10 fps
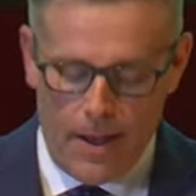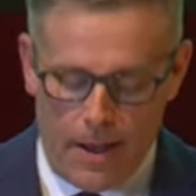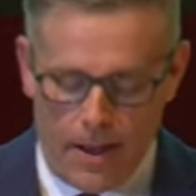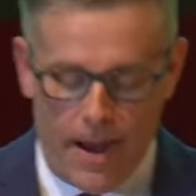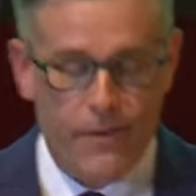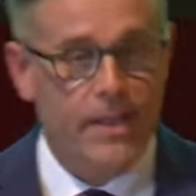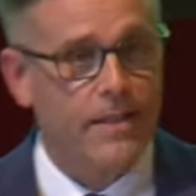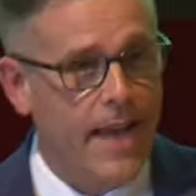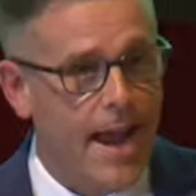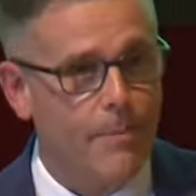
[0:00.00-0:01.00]
everything
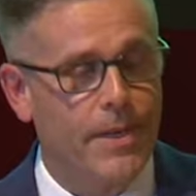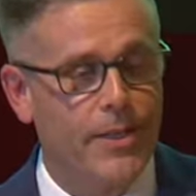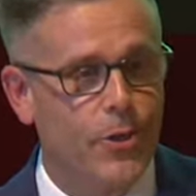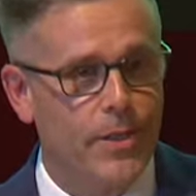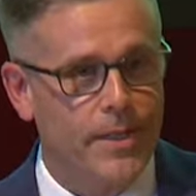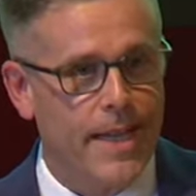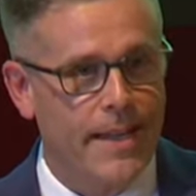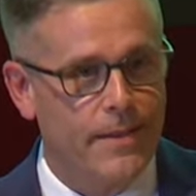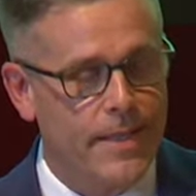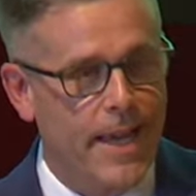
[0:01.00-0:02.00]
that's happening during the
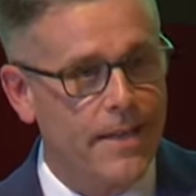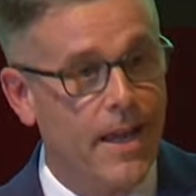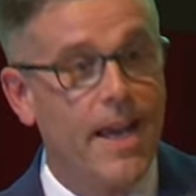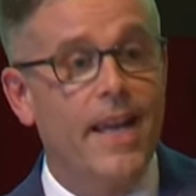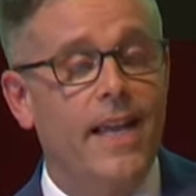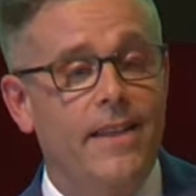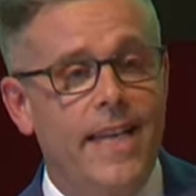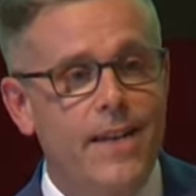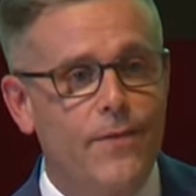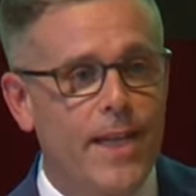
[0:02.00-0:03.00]
day in the tent. In
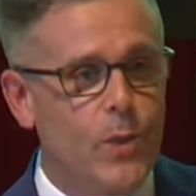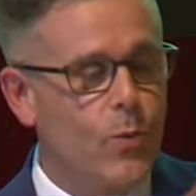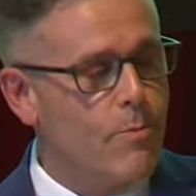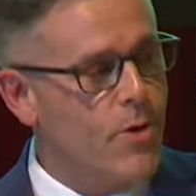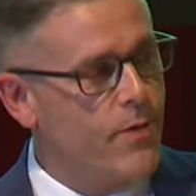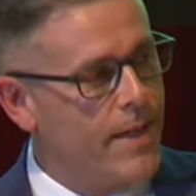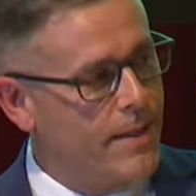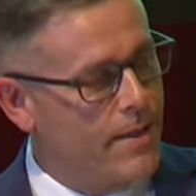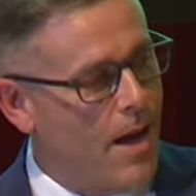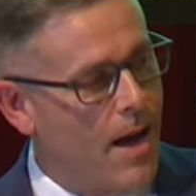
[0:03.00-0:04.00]
the evenings, we'll move
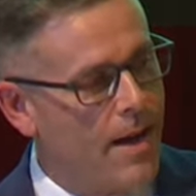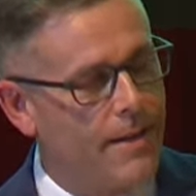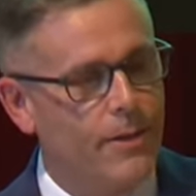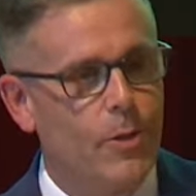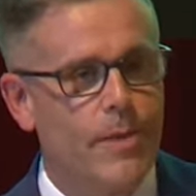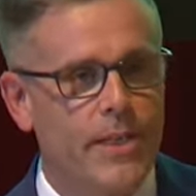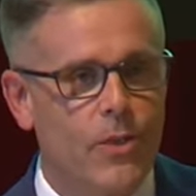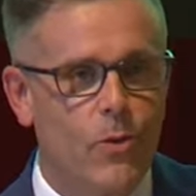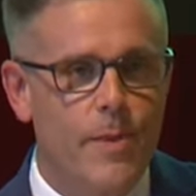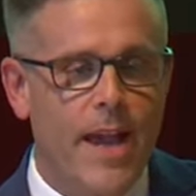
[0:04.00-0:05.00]
inside a little bit,
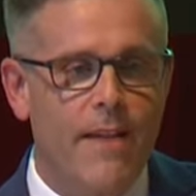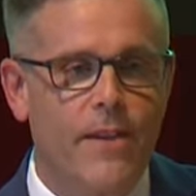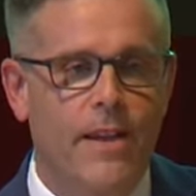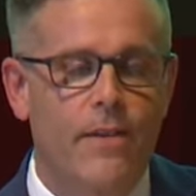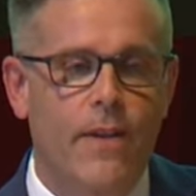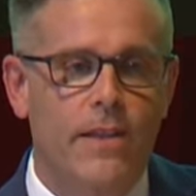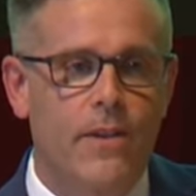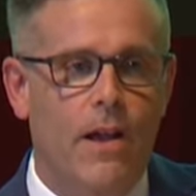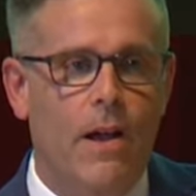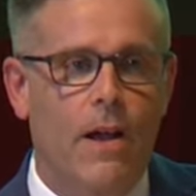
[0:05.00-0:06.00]
so we'll be having
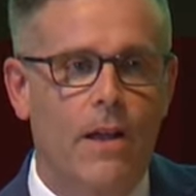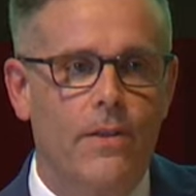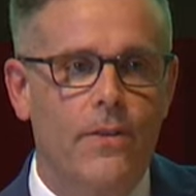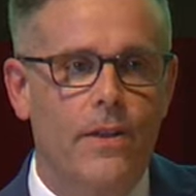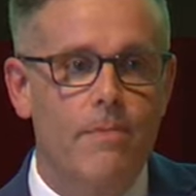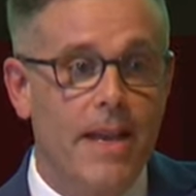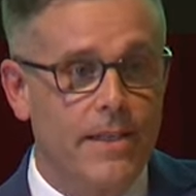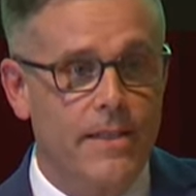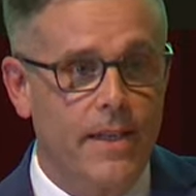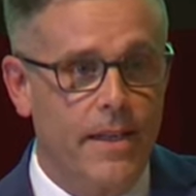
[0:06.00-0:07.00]
events on the
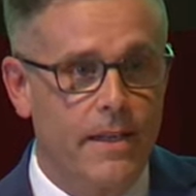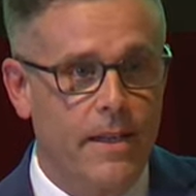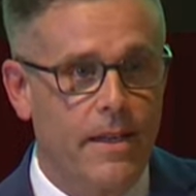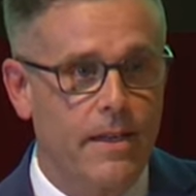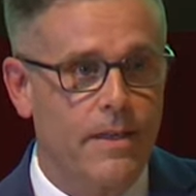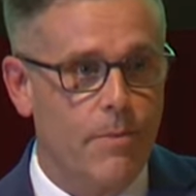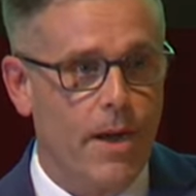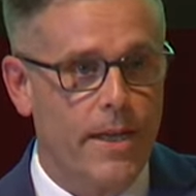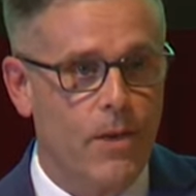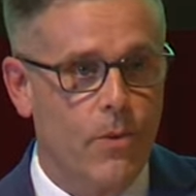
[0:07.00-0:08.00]
mezzanine in the
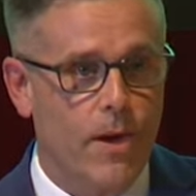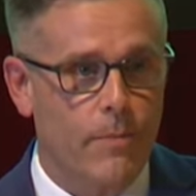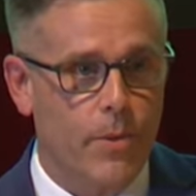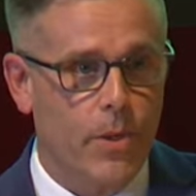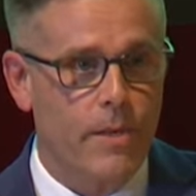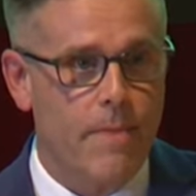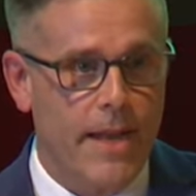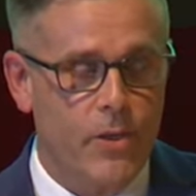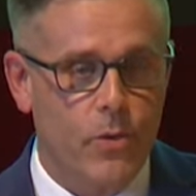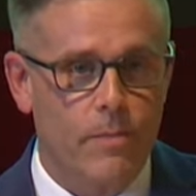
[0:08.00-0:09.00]
Beinecke Rare Book and
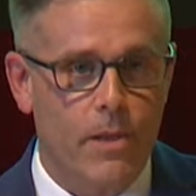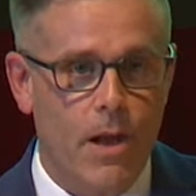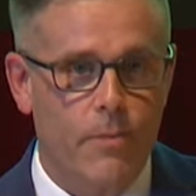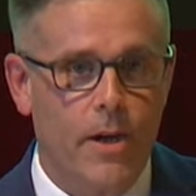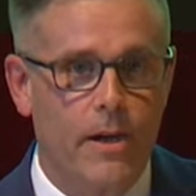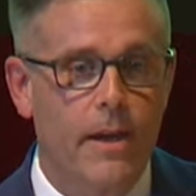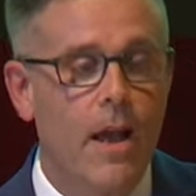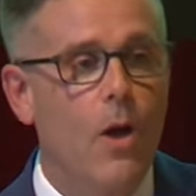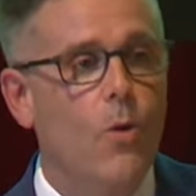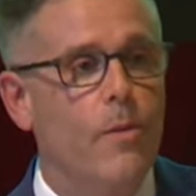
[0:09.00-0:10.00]
Manuscript Library.
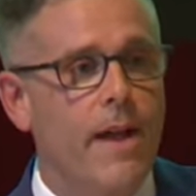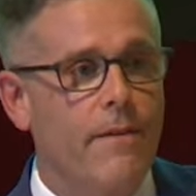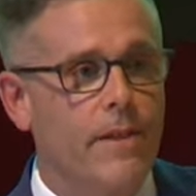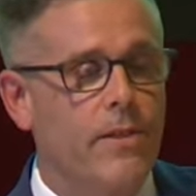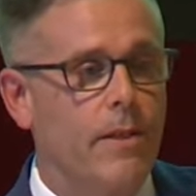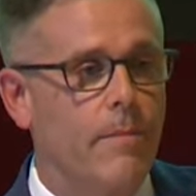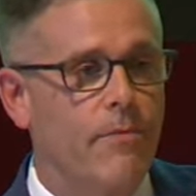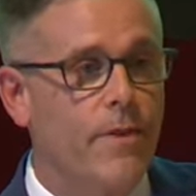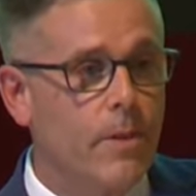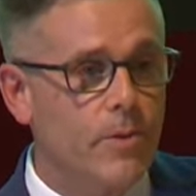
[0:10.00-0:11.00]
We'll be having
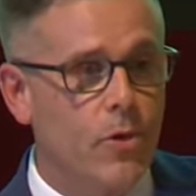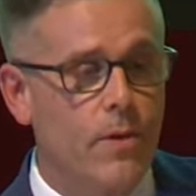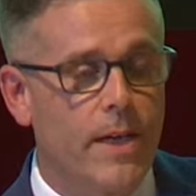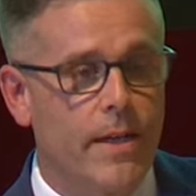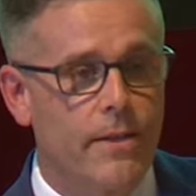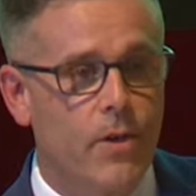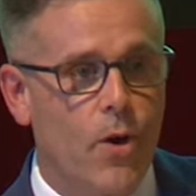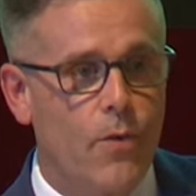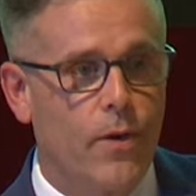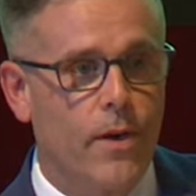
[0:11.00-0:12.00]
some film screenings
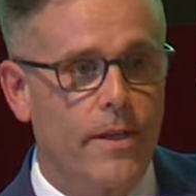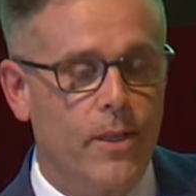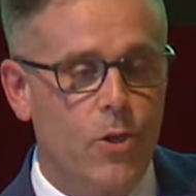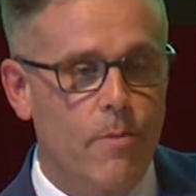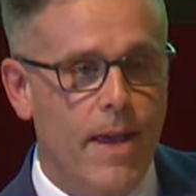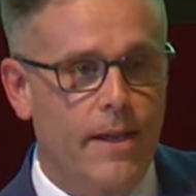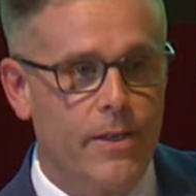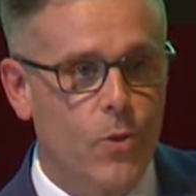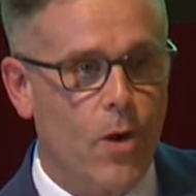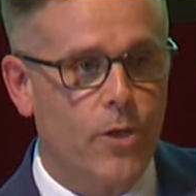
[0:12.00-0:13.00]
over in the
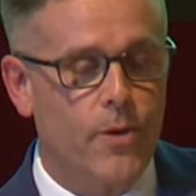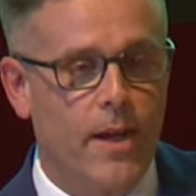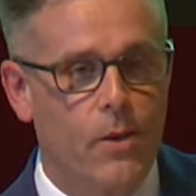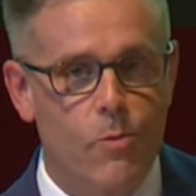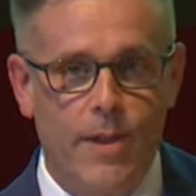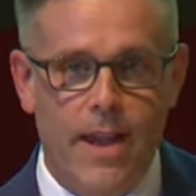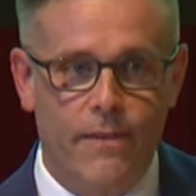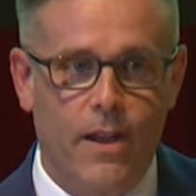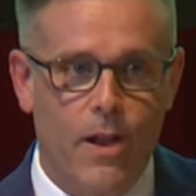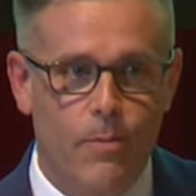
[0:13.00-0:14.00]
Humanities Quadrangle. We'll be
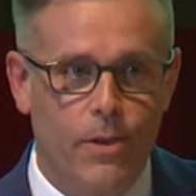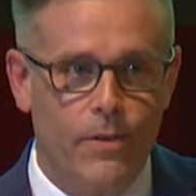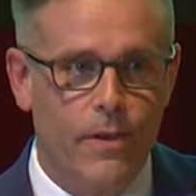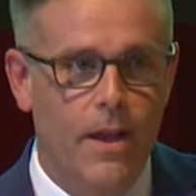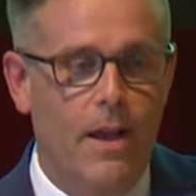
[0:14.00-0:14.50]
having a couple of